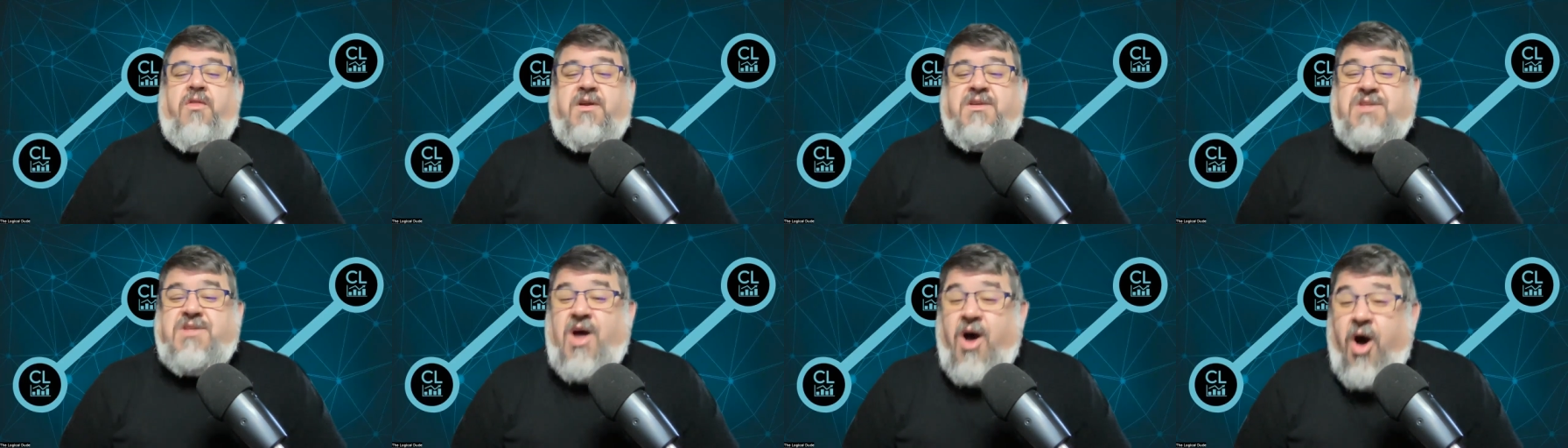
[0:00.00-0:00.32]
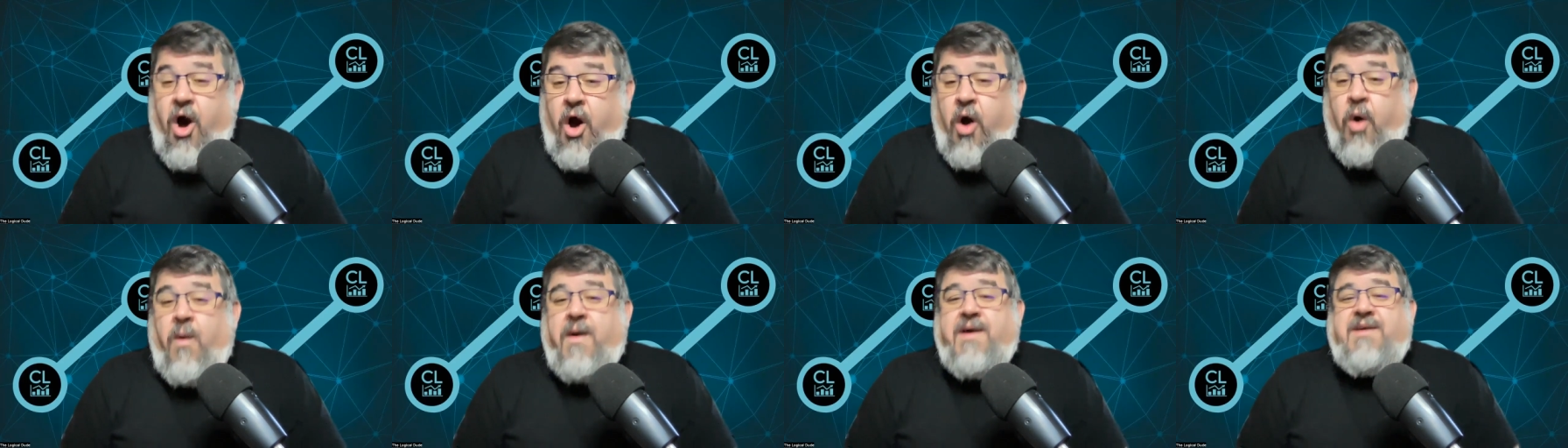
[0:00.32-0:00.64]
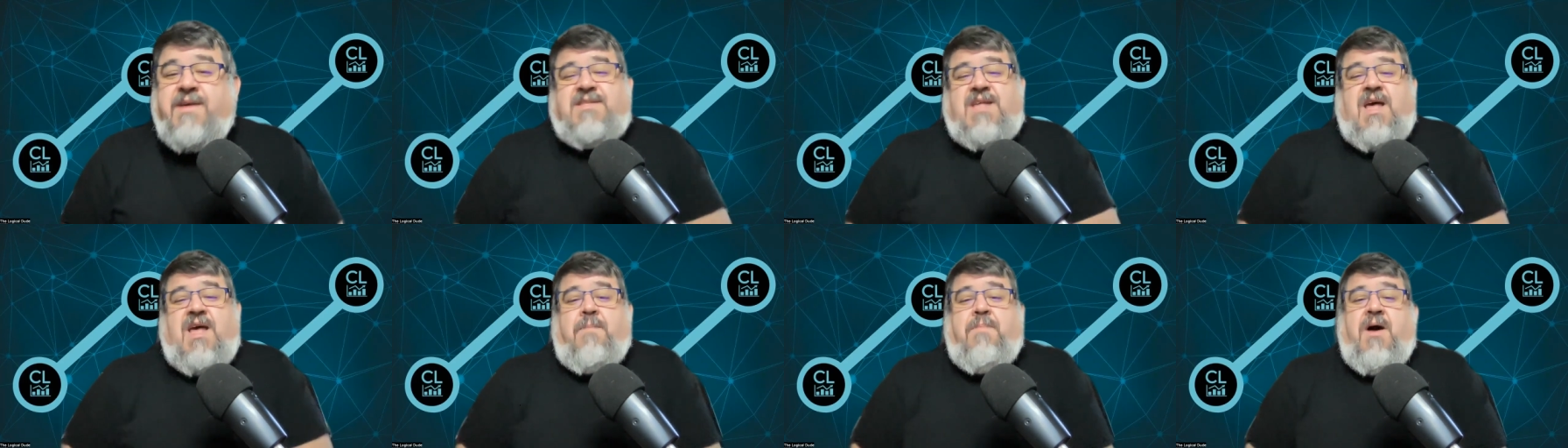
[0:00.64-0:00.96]
there's
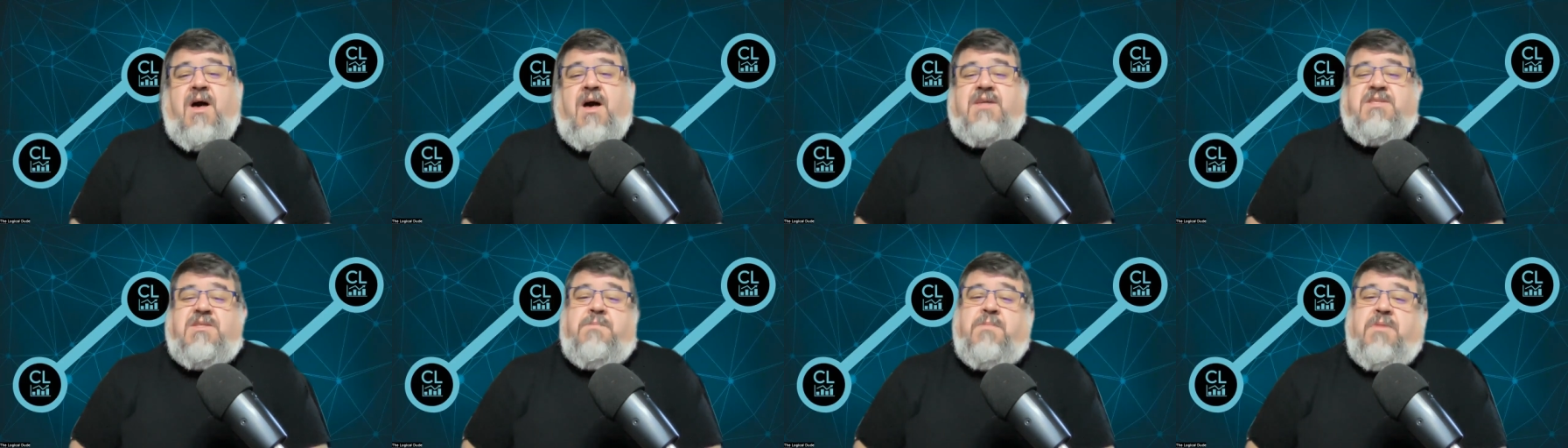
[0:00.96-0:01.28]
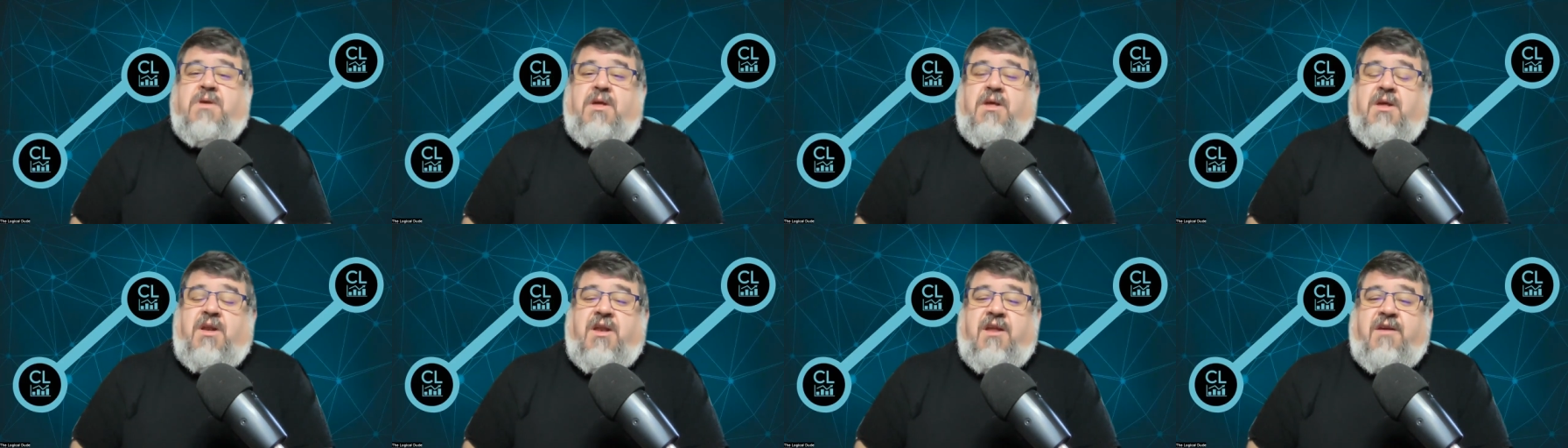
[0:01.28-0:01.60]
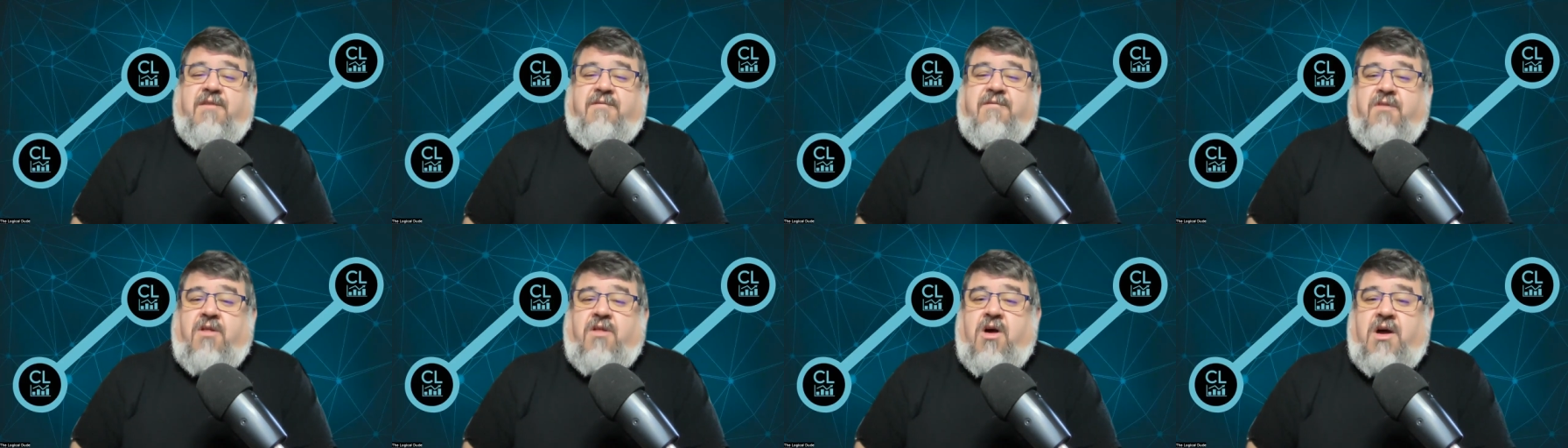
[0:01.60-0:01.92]
always that possibility
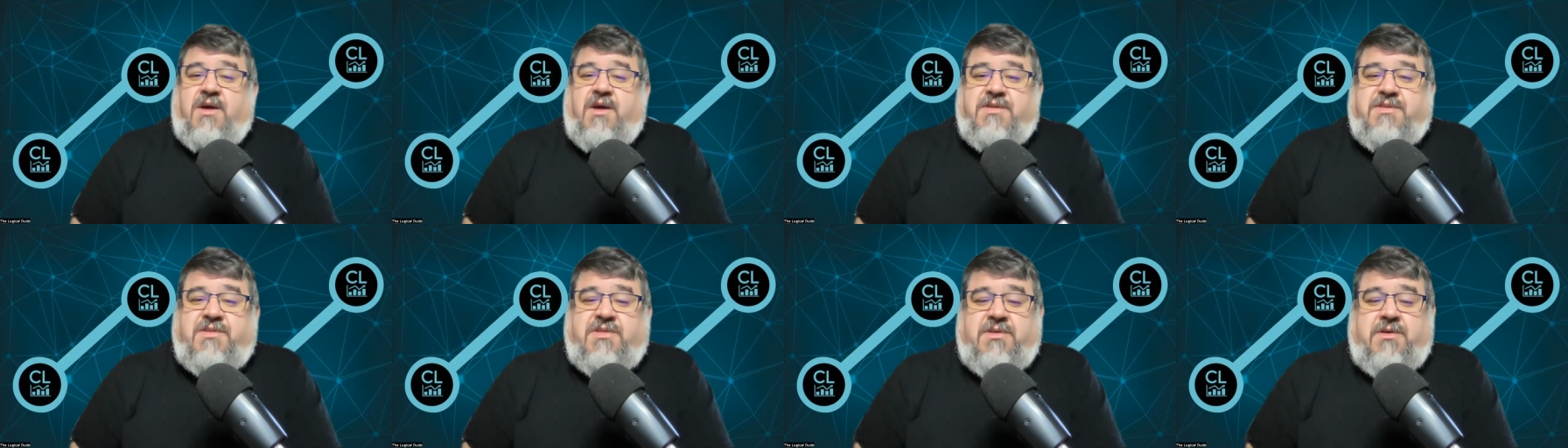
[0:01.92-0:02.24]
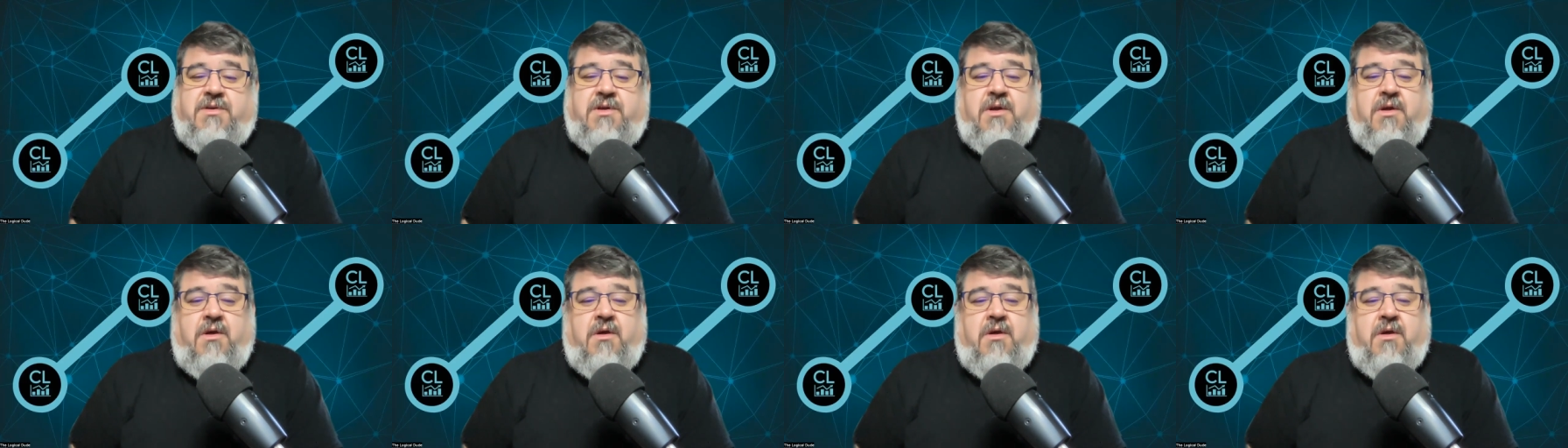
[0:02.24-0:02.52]
of loss.